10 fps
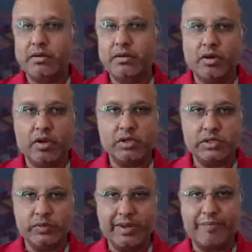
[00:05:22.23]
you're
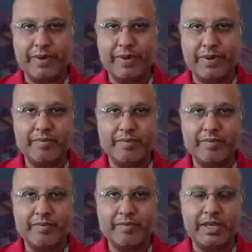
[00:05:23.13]
also very
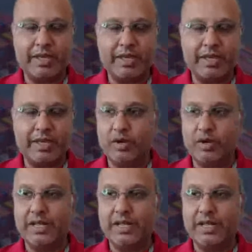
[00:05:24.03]
pragmatic in making sure
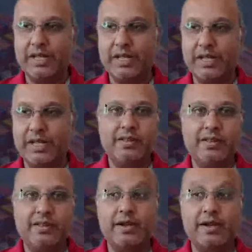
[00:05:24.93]
that the
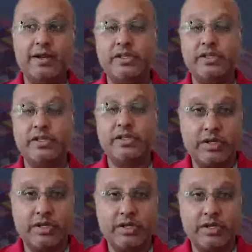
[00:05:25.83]
technology that you
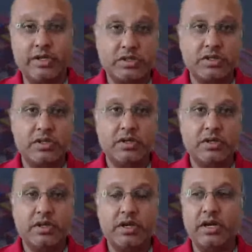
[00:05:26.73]
introduce
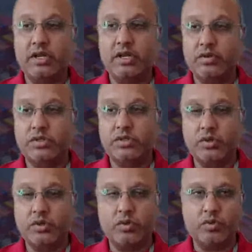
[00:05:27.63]
continues
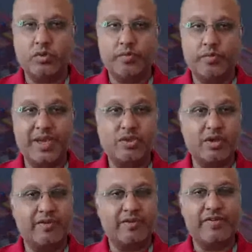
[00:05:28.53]
to make
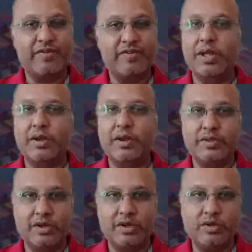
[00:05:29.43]
sure it fits well
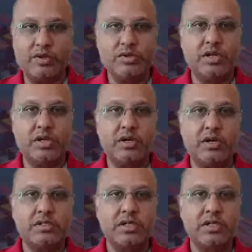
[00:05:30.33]
with your
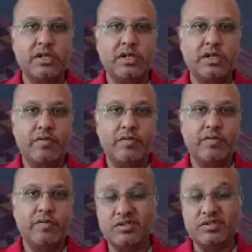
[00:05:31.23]
users,
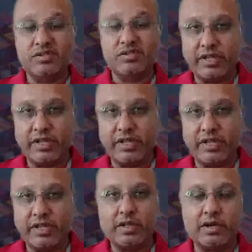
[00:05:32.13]
whether you're solving your
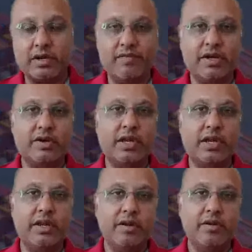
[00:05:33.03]
demand or
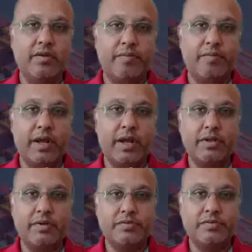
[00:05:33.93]
inventory
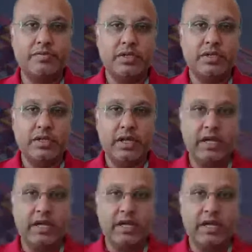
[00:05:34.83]
problems,
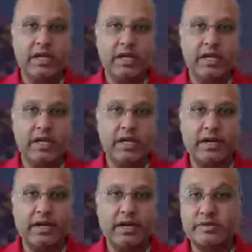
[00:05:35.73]
and
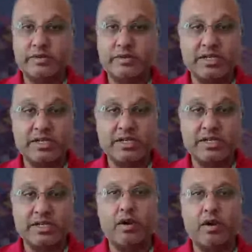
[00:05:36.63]
especially
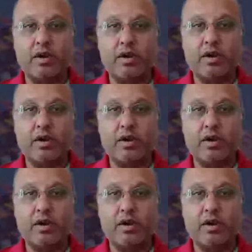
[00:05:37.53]
your